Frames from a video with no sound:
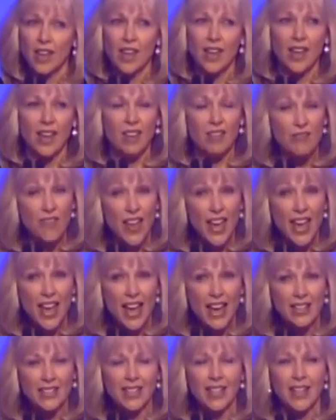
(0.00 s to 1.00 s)
In
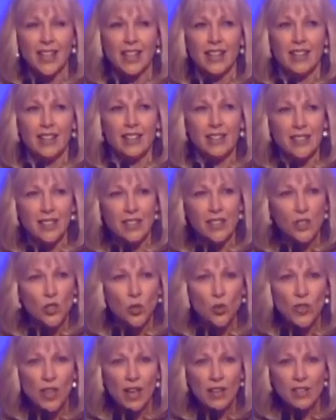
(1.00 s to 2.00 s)
fact, since
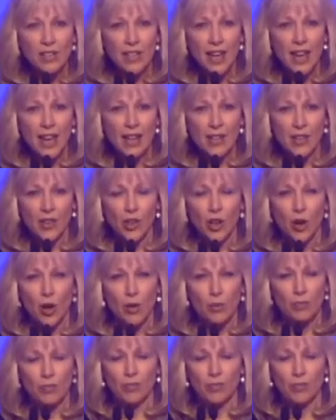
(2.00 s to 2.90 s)
2008, there are